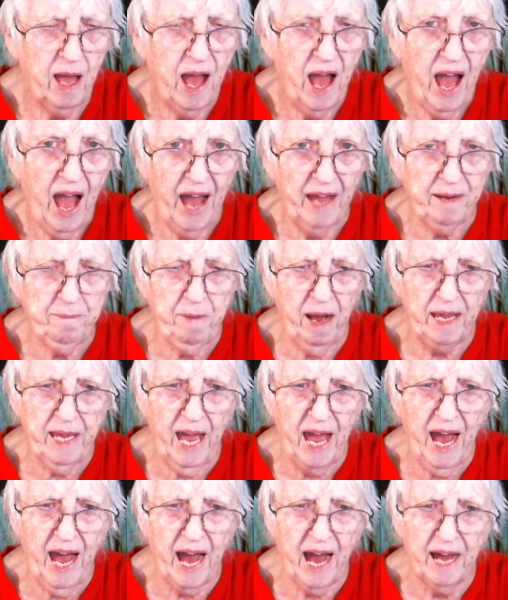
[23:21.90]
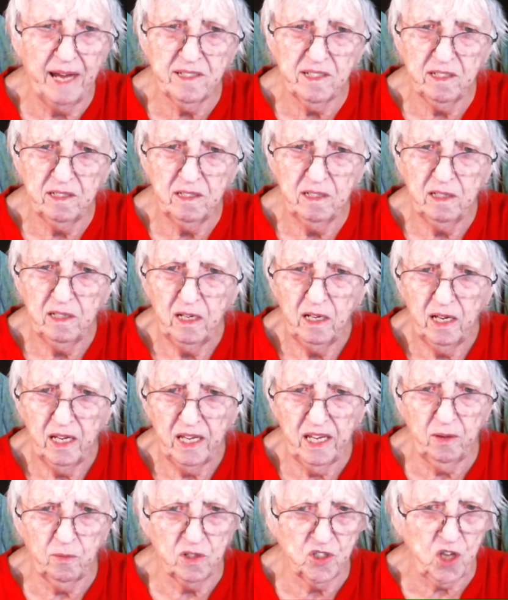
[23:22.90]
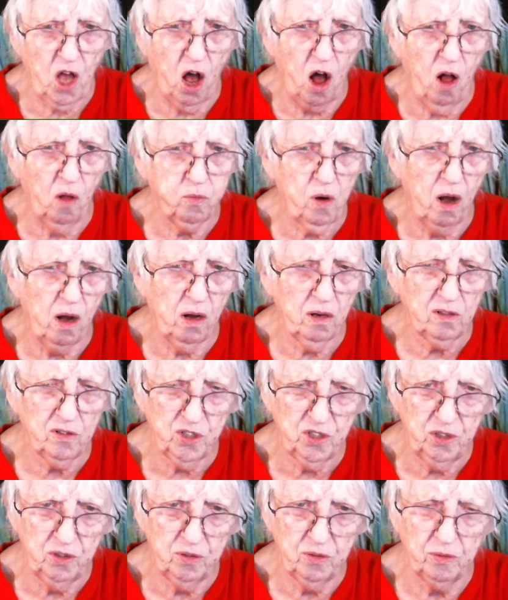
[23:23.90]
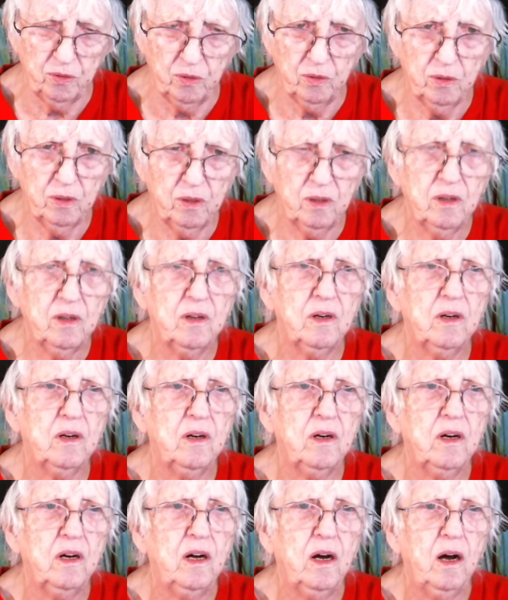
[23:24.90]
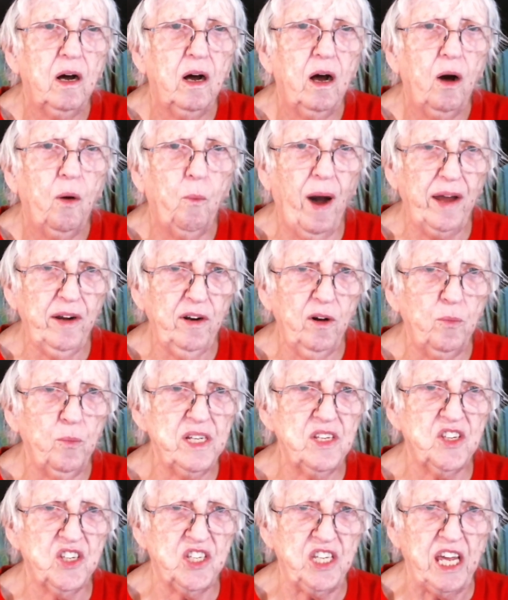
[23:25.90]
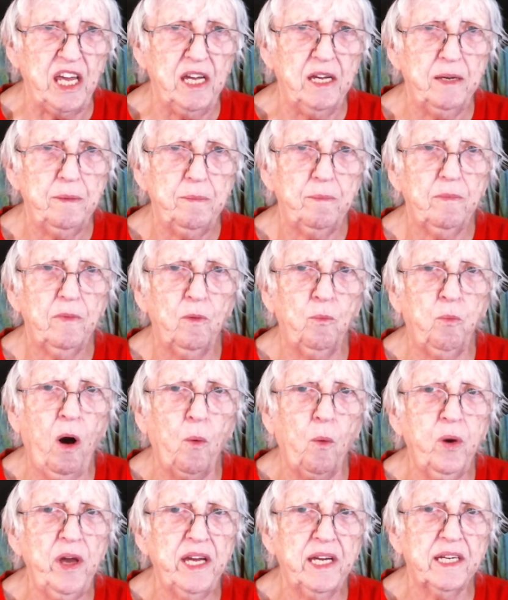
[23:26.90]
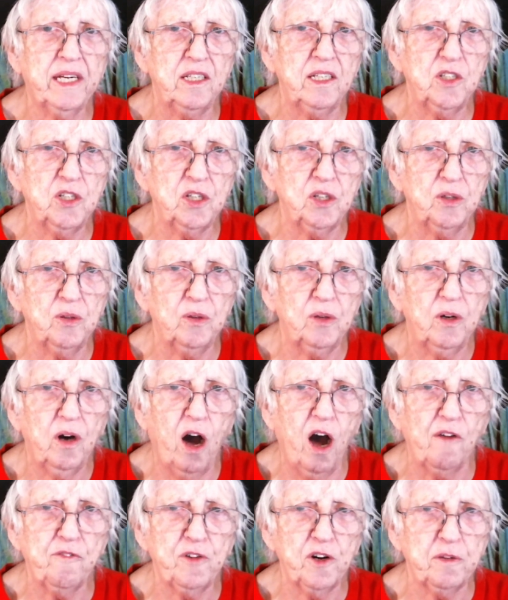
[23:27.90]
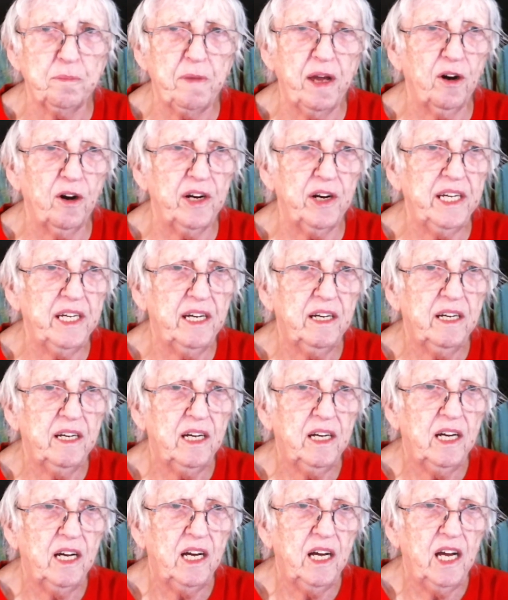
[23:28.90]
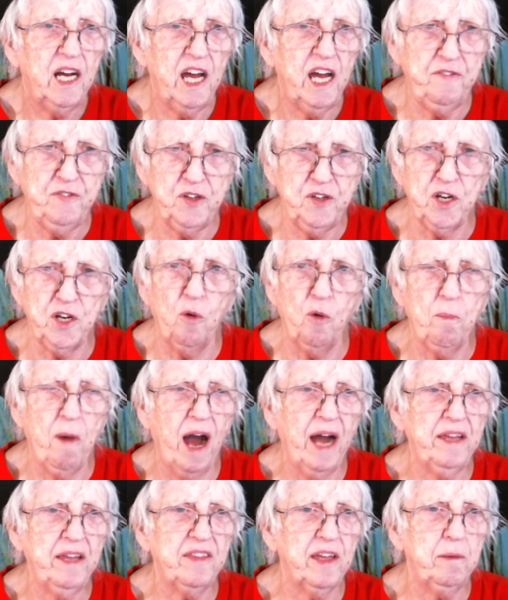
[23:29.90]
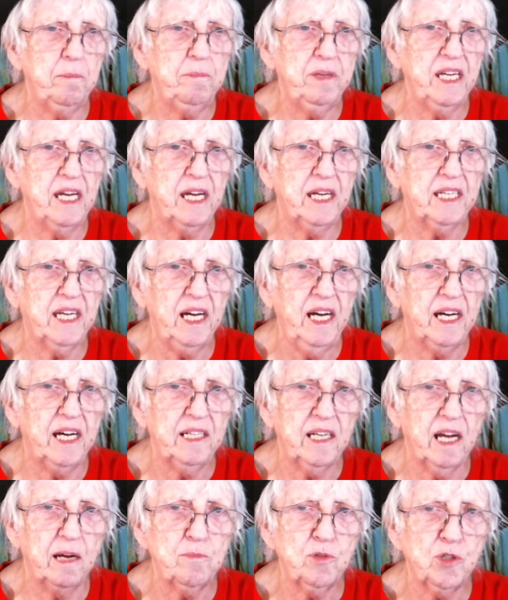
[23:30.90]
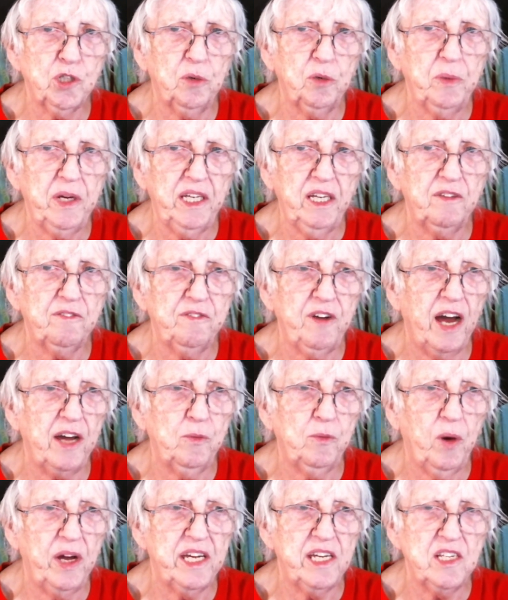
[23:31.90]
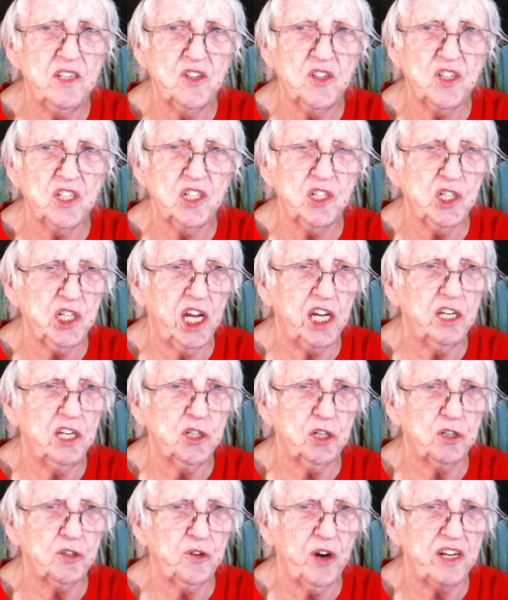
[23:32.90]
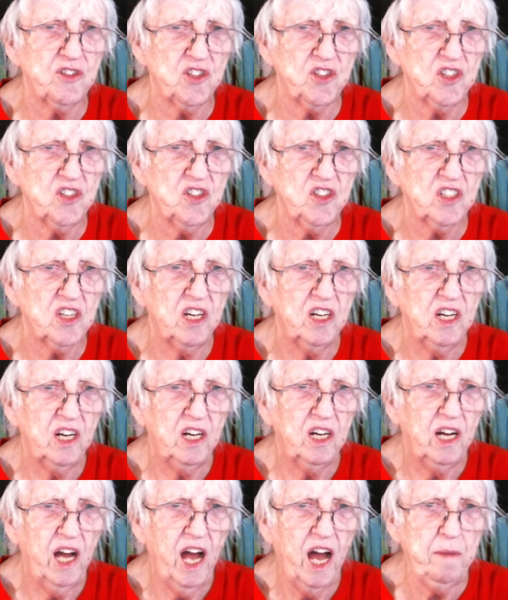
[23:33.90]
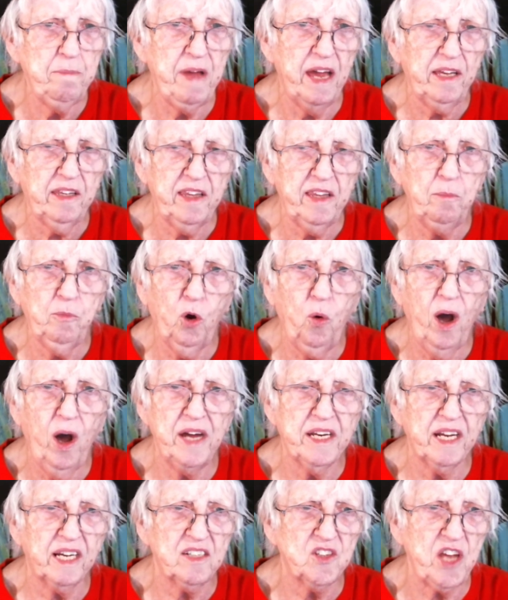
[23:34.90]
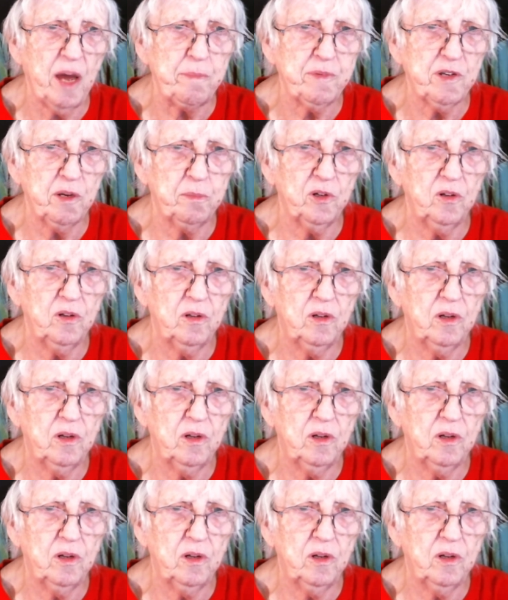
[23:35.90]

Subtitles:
And my hat, it was all wrong, too." "Why don't we see what we can do?" offered Mary. "If you don't mind them being cut, I'm sure we can find ways to change your dresses and make them quite acceptable."